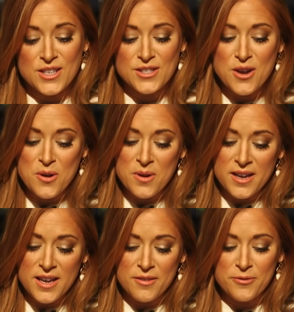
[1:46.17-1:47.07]
So
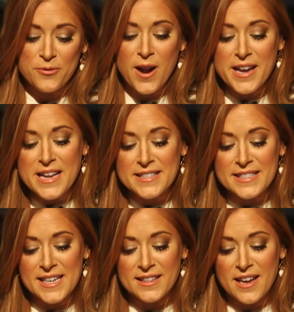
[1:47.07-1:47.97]
Friday's
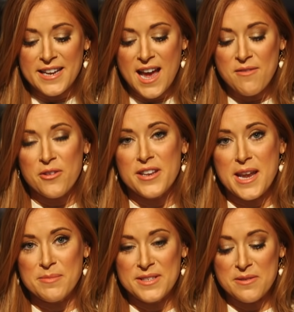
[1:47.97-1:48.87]
the deadline to have all the
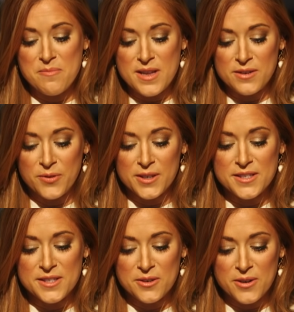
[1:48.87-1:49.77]
names submitted for
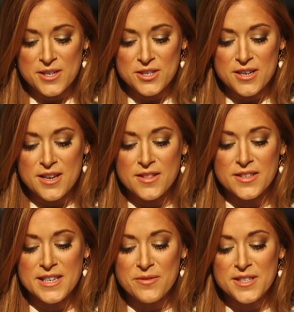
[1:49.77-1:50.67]
consideration.
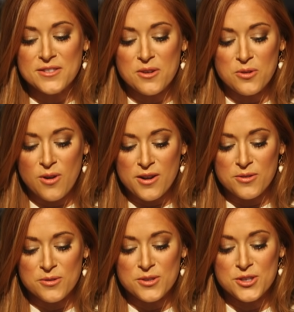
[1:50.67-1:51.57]
The San Francisco
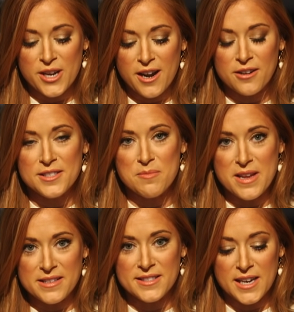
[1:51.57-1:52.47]
Chronicle shared some
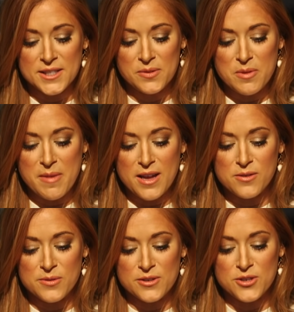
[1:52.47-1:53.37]
insights from the man
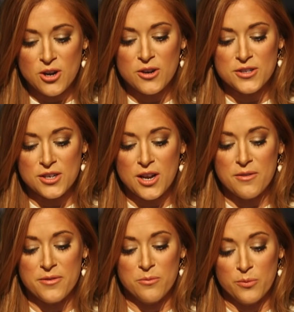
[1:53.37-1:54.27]
who's in charge
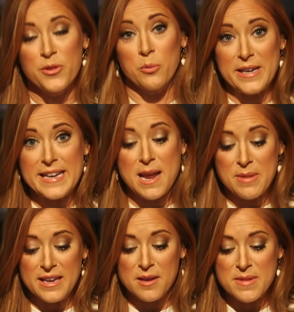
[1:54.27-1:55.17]
of the
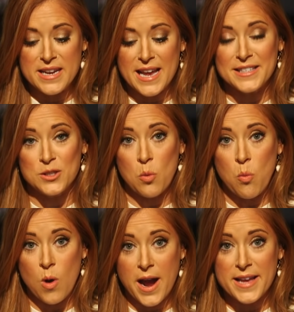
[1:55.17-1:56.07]
renaming committee as to
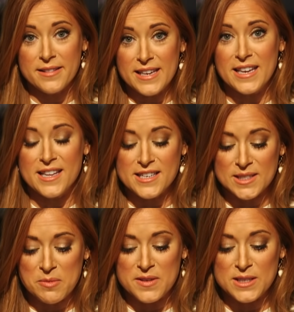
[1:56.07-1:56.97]
why Lincoln and
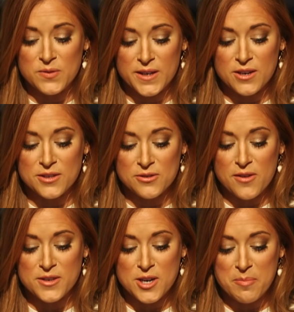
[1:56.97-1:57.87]
some of these figures are
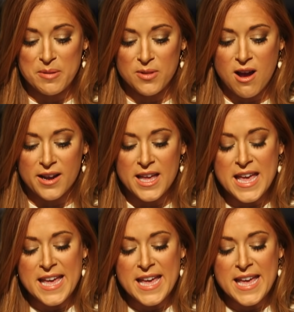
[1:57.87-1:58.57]
on the chopping block.